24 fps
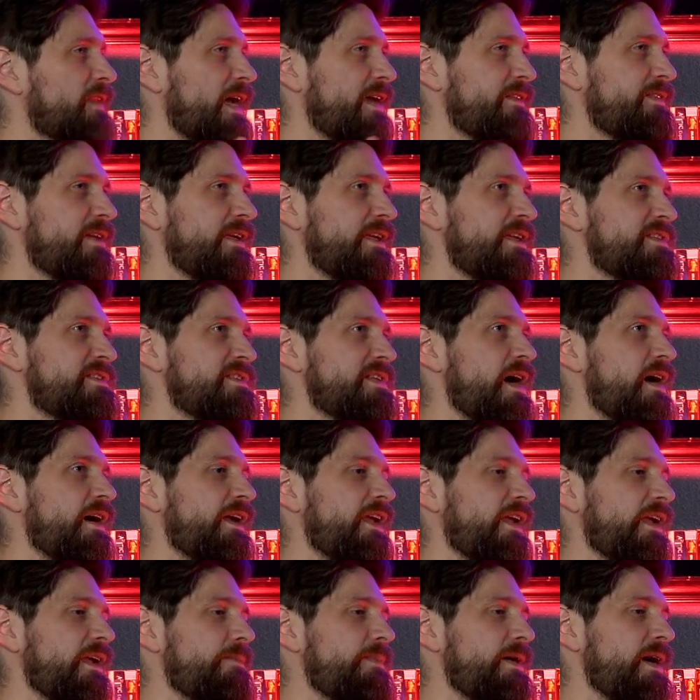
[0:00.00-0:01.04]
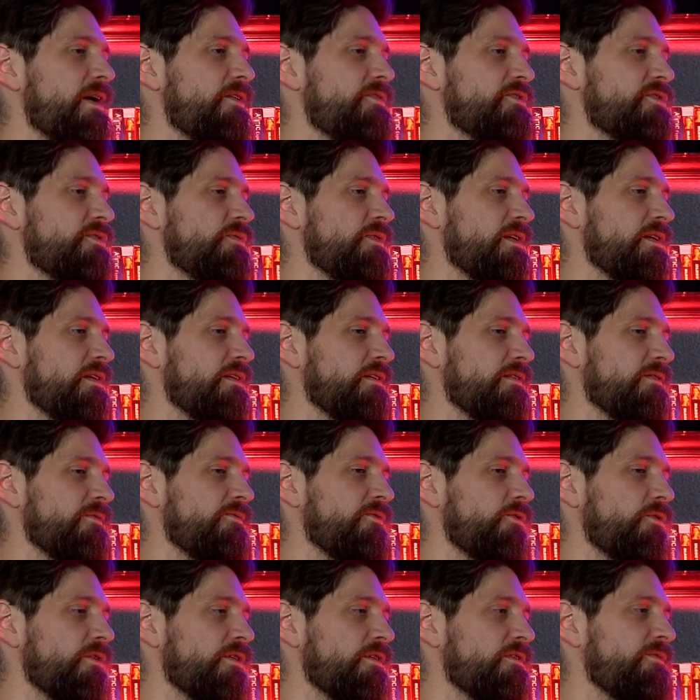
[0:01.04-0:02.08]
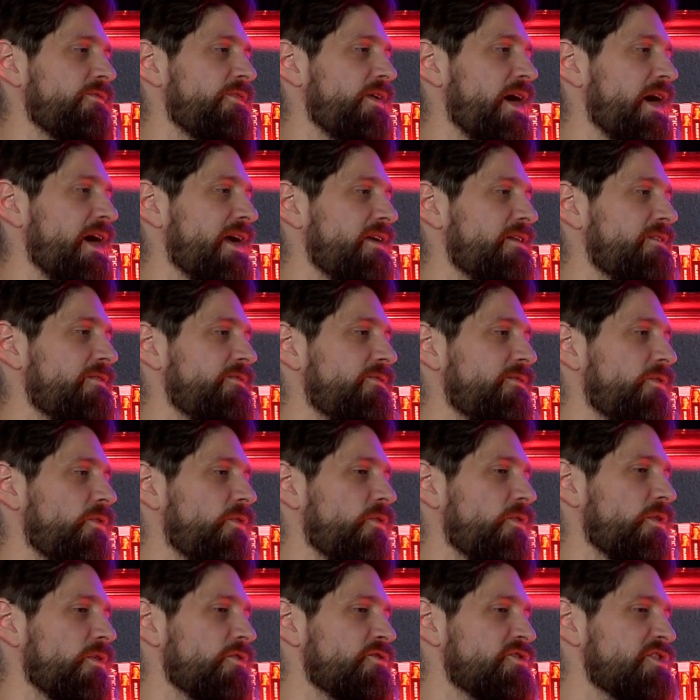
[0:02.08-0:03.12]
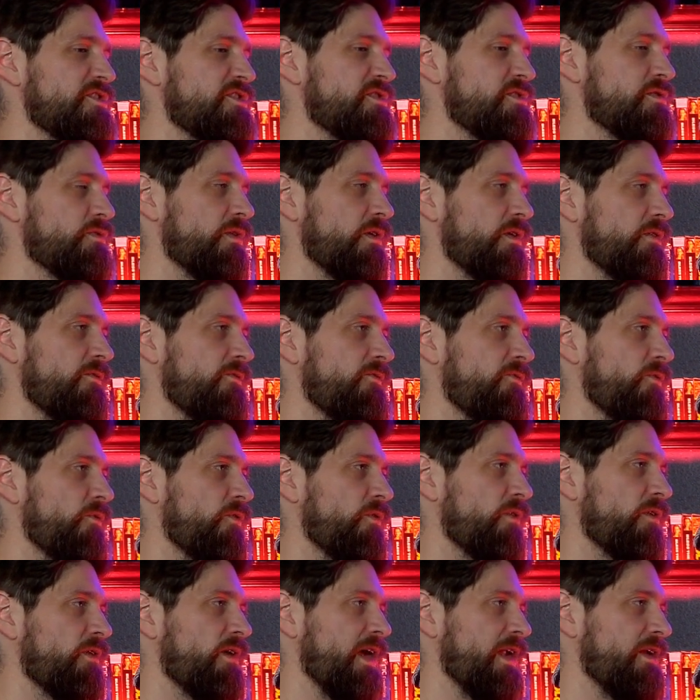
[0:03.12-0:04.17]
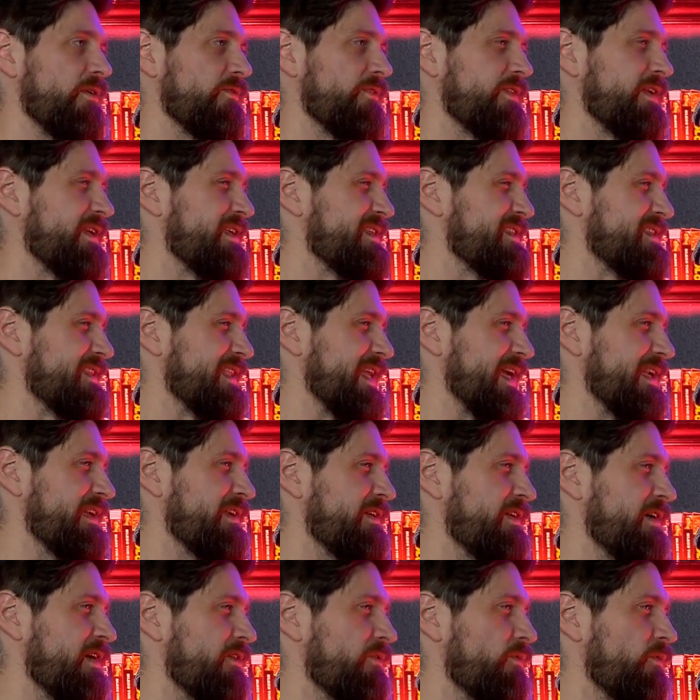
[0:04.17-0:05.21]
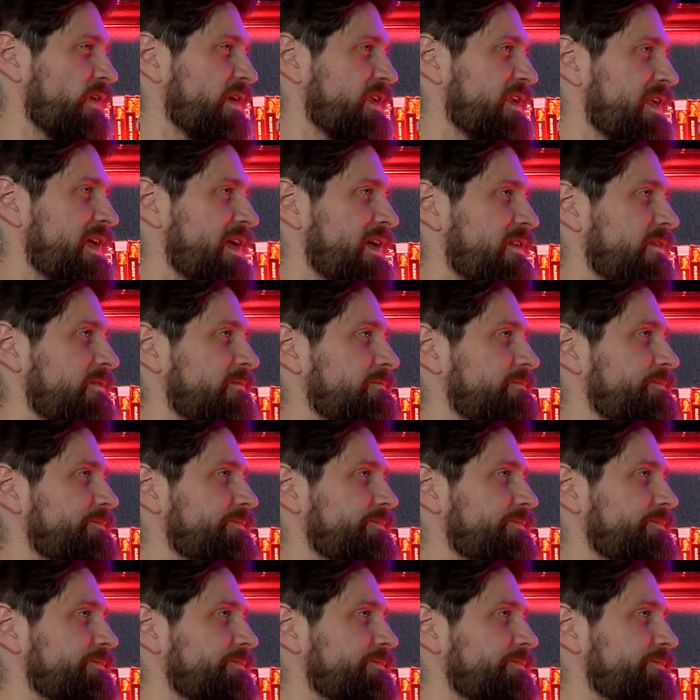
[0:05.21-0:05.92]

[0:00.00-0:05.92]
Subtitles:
I think he's talking about doing 4 and 5 or just doing 4. I don't think he's landed on what yet.